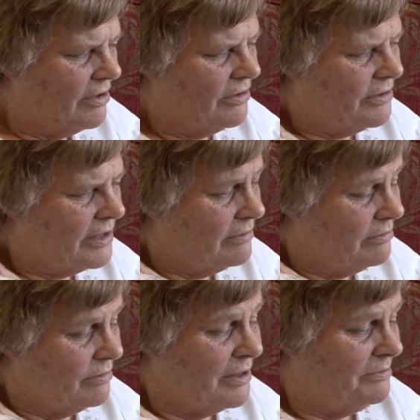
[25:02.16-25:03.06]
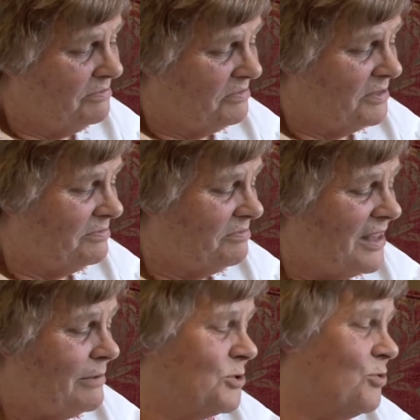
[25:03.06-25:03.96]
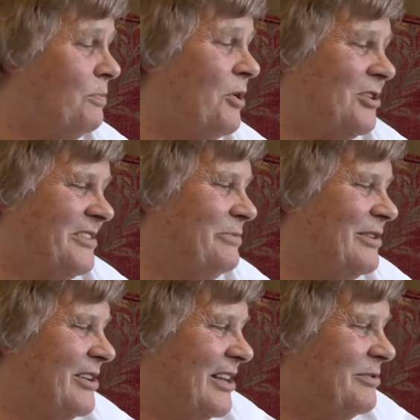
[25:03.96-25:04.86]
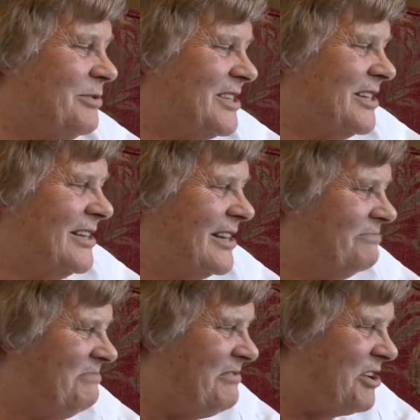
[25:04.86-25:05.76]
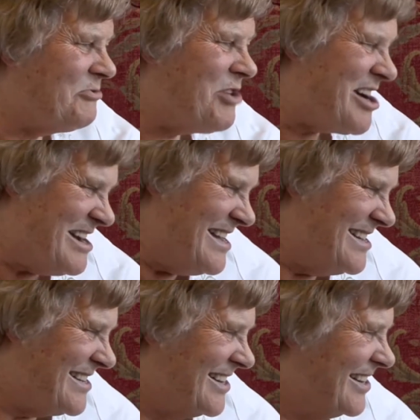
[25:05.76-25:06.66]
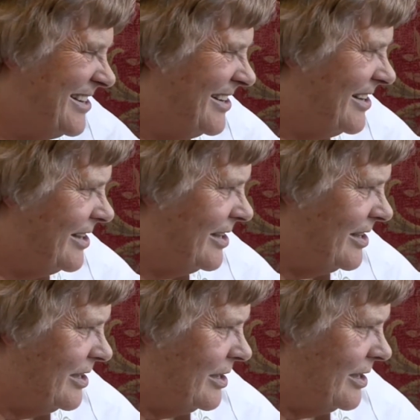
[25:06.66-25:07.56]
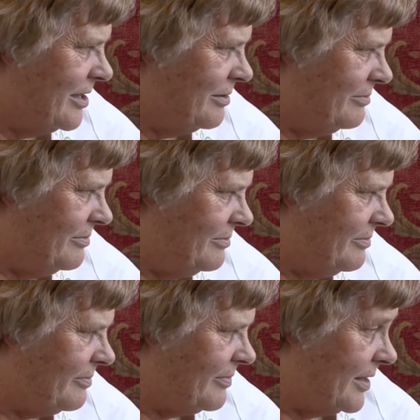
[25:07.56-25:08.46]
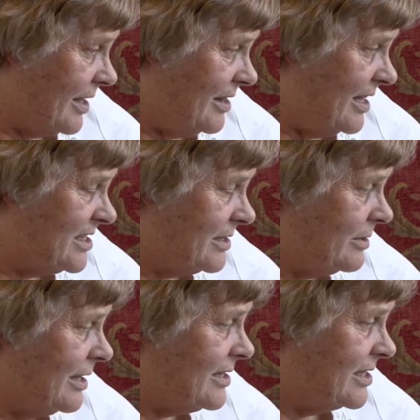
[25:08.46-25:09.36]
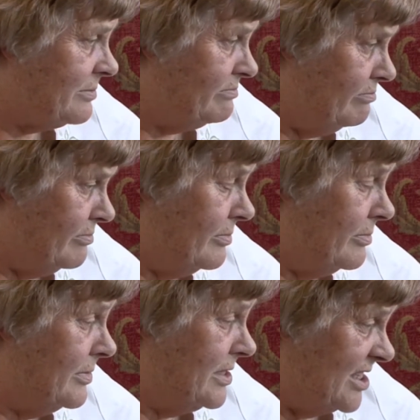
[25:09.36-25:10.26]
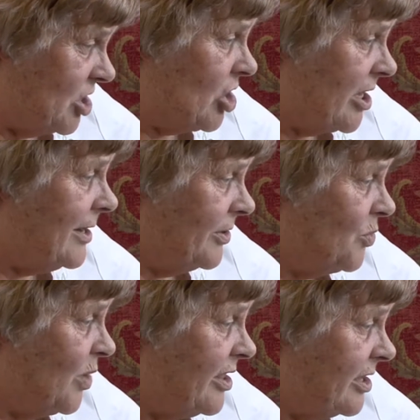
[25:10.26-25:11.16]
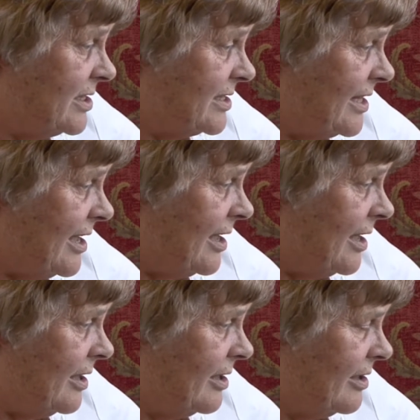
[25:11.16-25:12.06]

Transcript: Oh, well, that was all part of building it, wasn't it? Having a ride. Again, that's Mrs. Kirkland with us there.